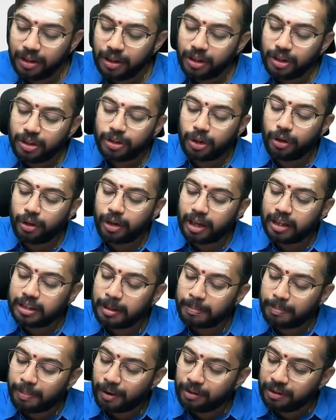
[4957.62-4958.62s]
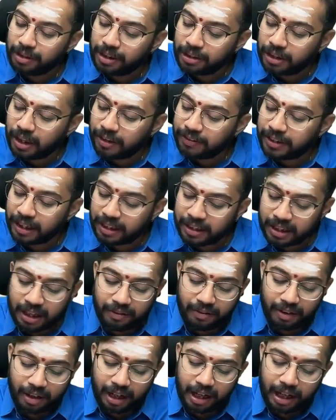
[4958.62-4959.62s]
So you can see provisions of section
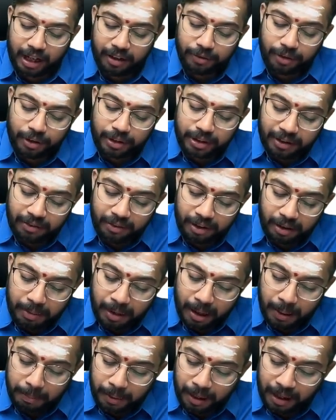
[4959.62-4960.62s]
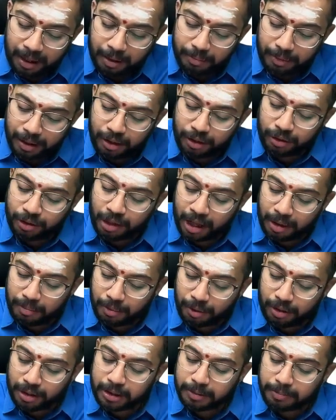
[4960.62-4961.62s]
194C will be applicable to the
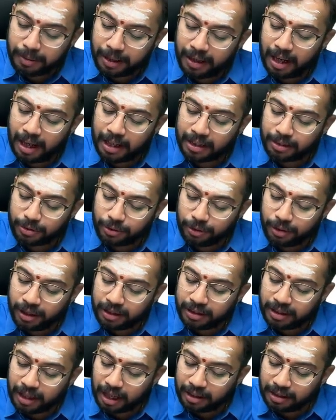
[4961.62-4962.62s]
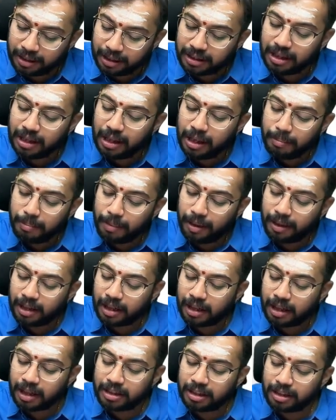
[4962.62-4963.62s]
amounts paid as cooling charges by the
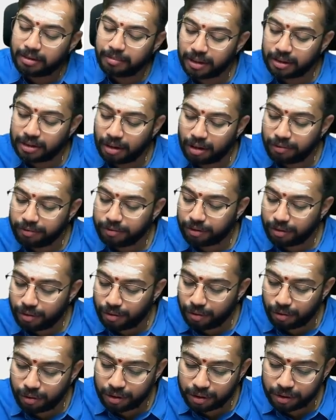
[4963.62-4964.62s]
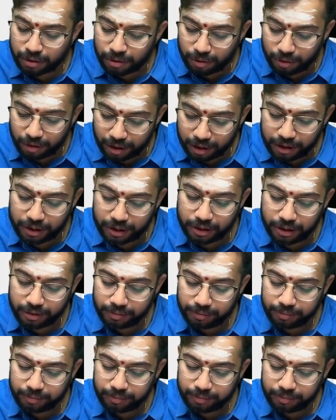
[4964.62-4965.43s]
customers of cold storage.